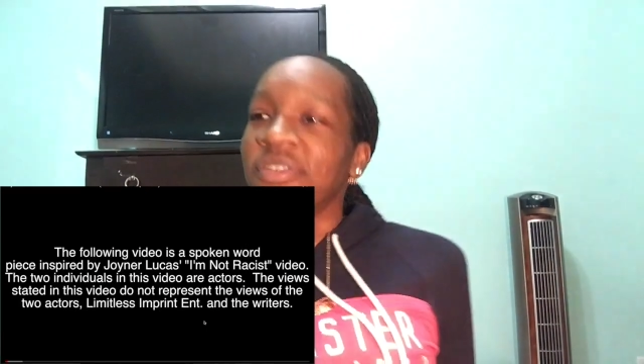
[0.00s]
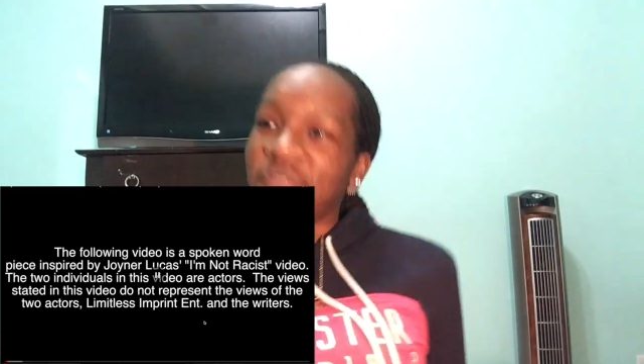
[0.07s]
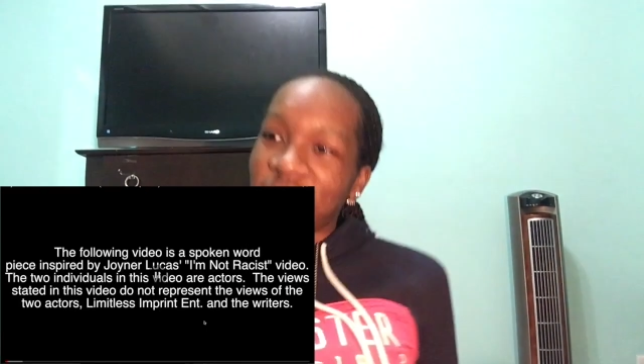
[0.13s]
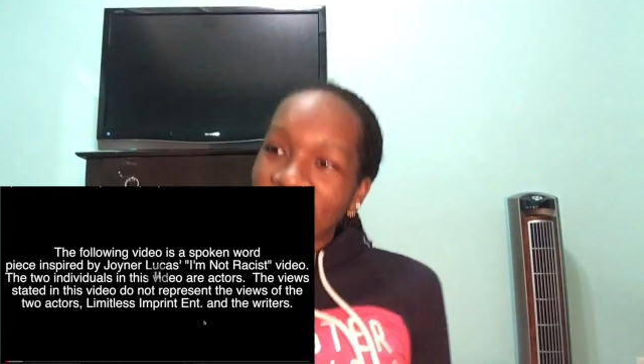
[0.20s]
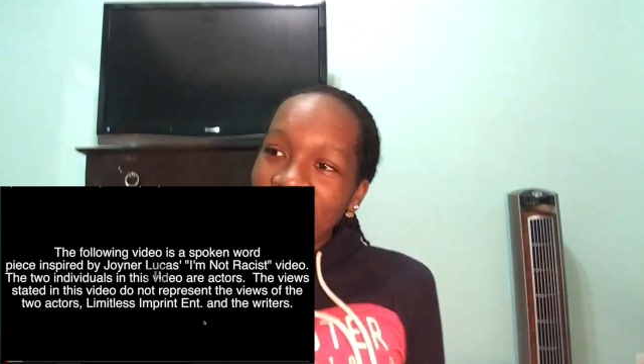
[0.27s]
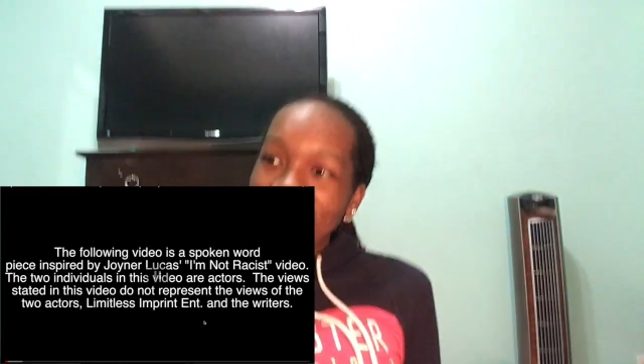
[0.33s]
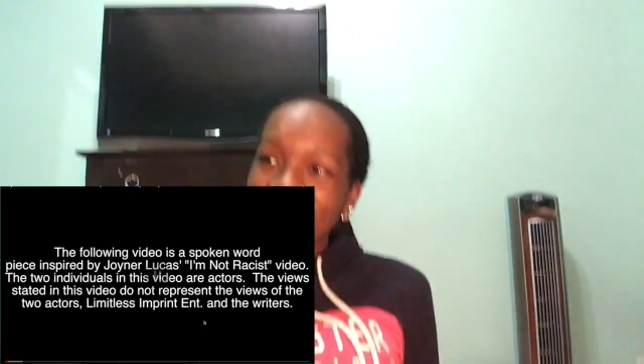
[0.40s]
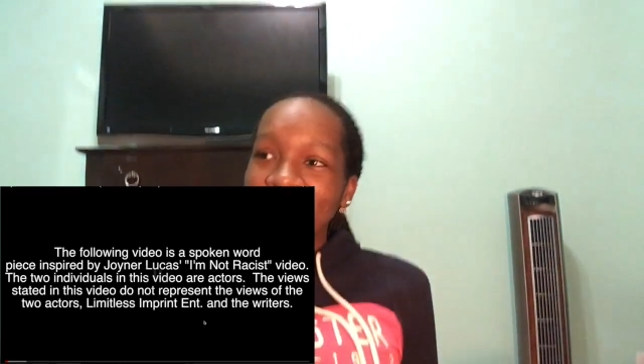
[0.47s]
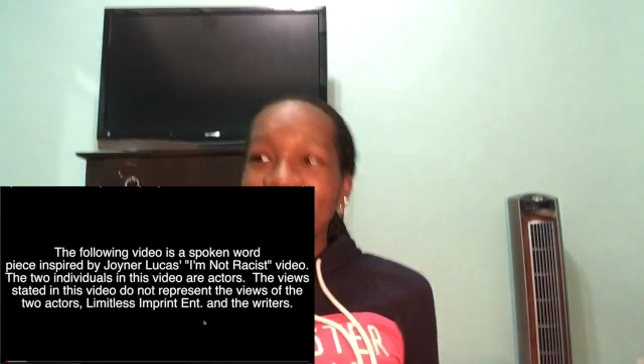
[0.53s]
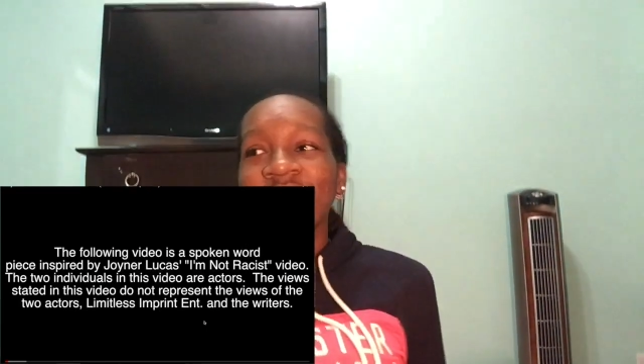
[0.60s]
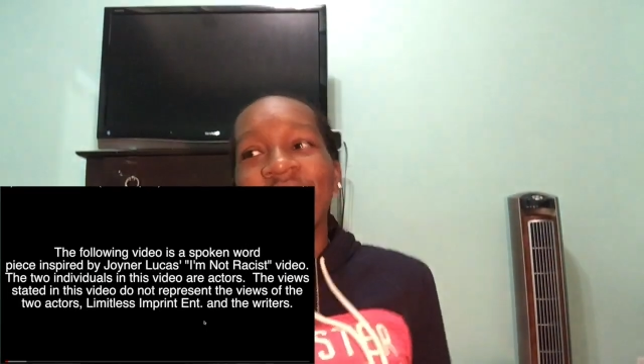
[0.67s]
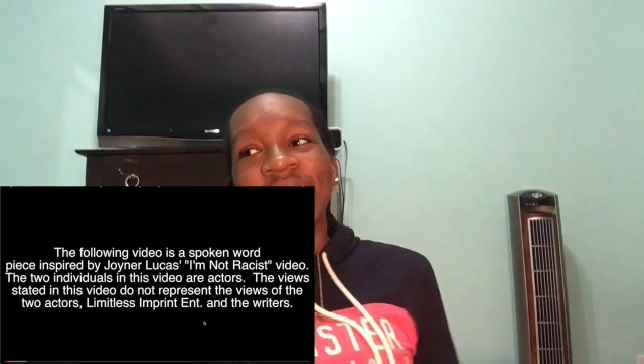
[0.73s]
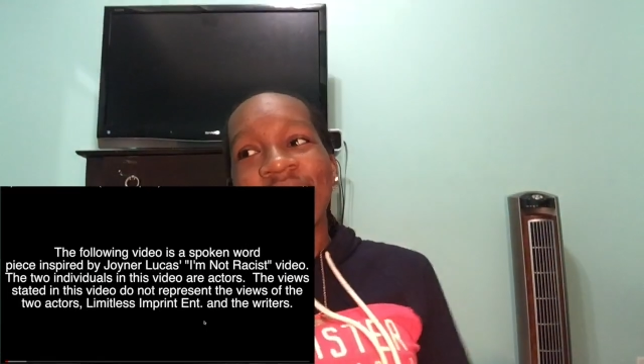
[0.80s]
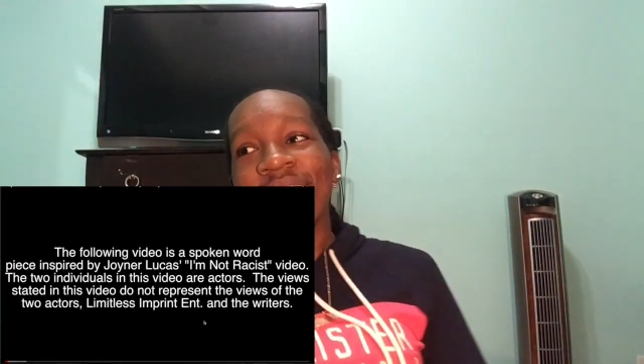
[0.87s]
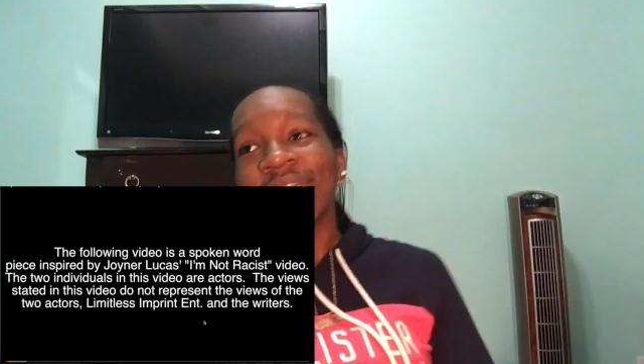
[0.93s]
The
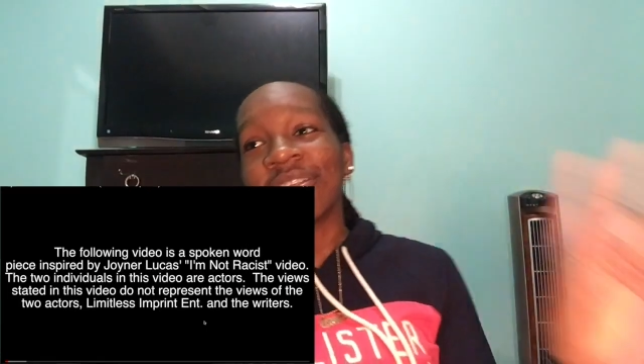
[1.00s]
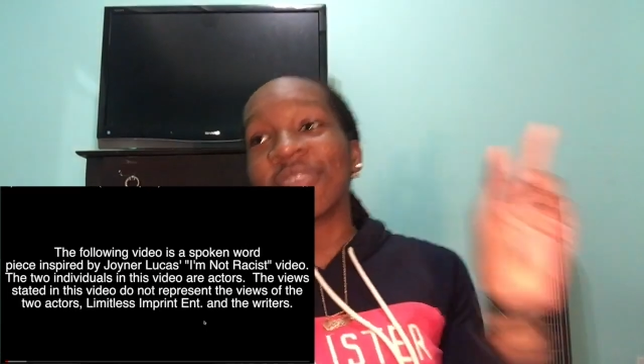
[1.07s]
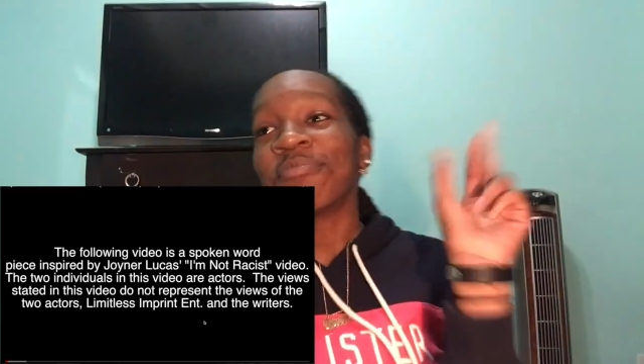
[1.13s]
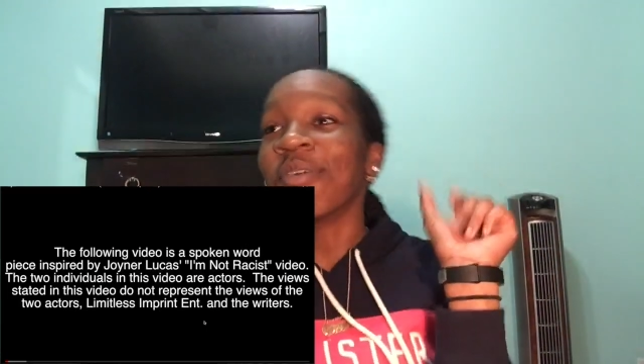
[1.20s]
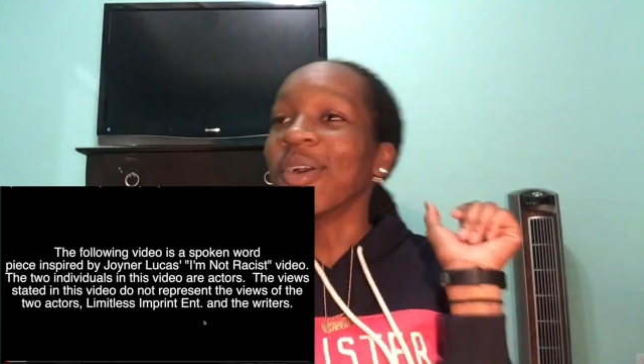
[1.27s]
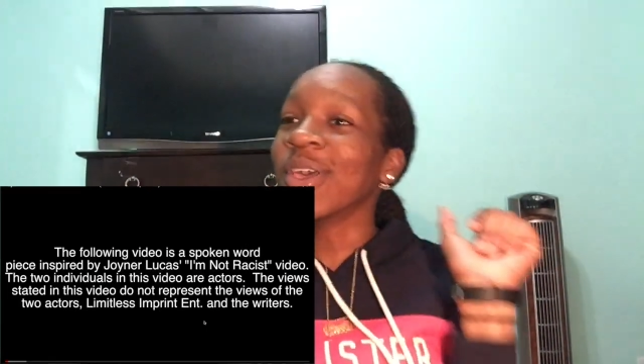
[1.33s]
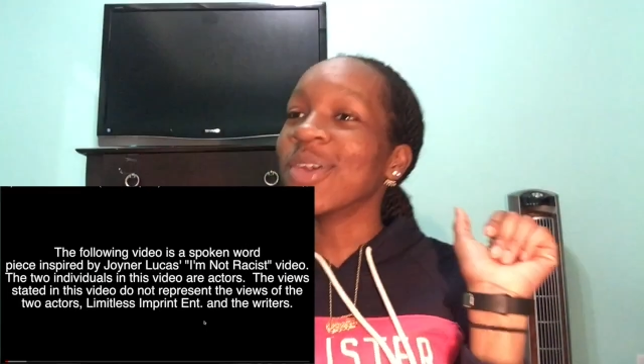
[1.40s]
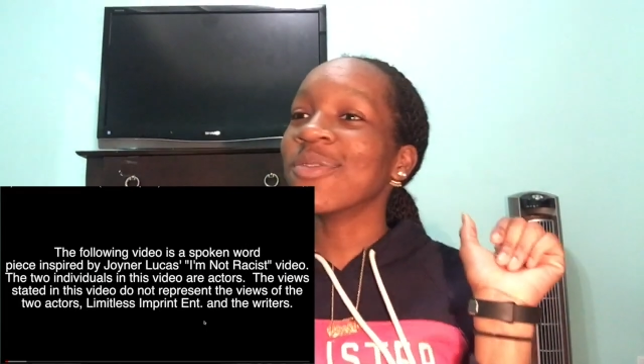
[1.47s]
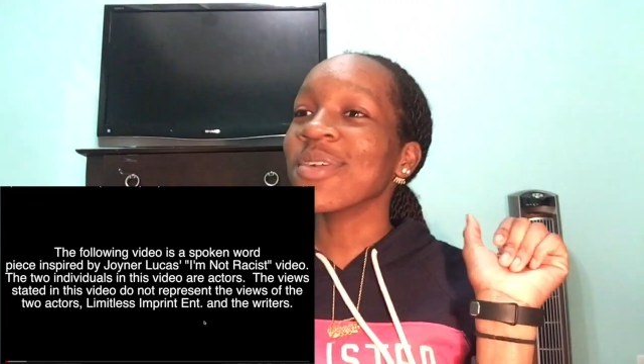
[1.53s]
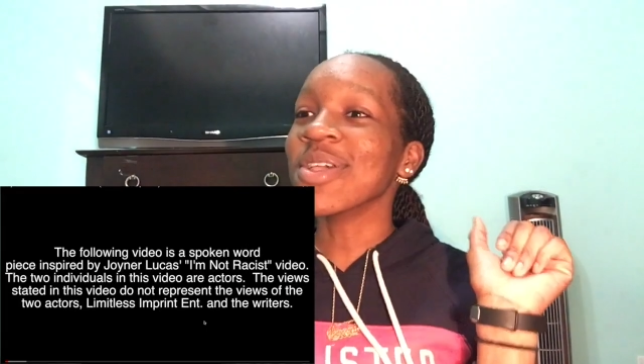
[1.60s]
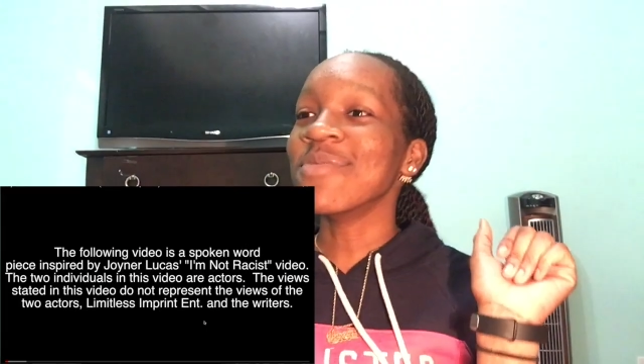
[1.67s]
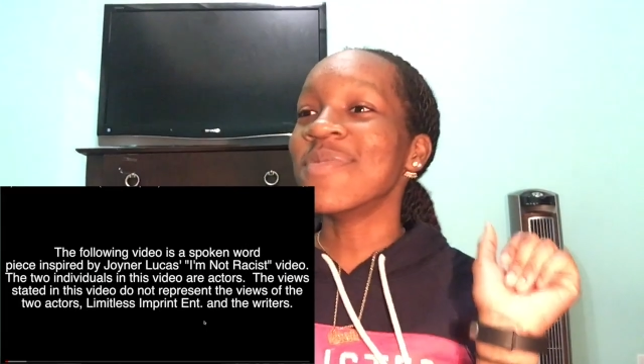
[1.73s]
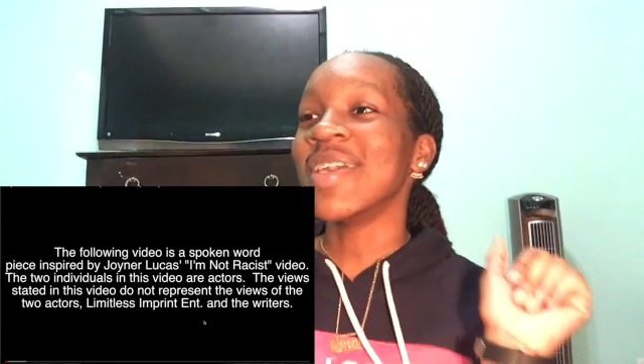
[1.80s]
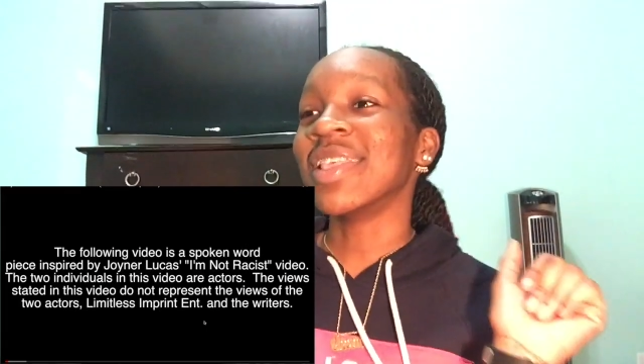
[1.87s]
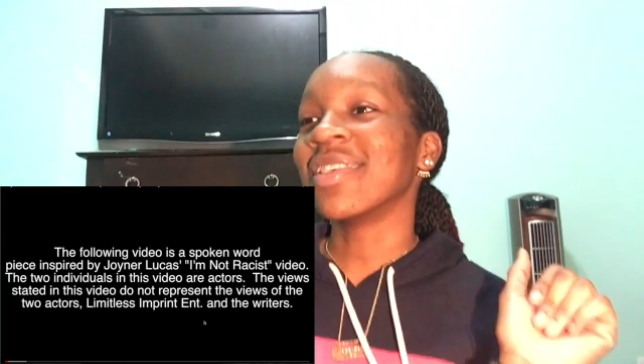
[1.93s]
following video is a spoken
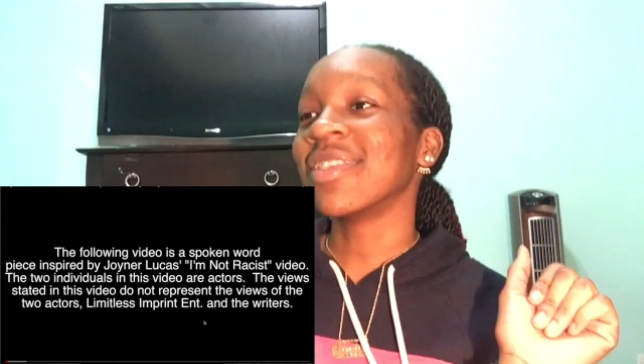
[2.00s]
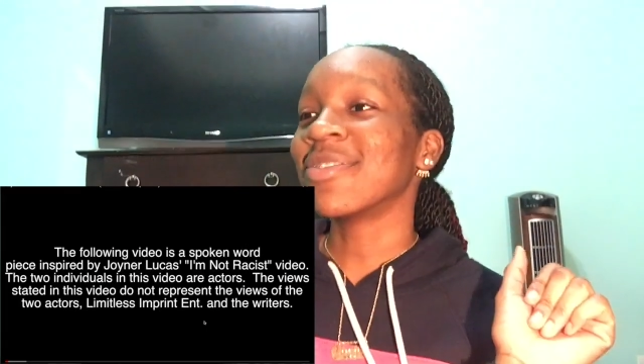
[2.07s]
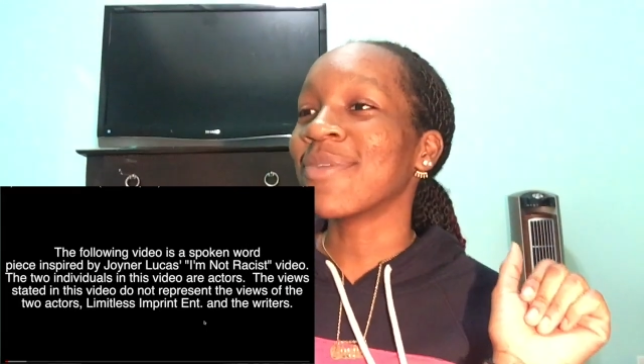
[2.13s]
word piece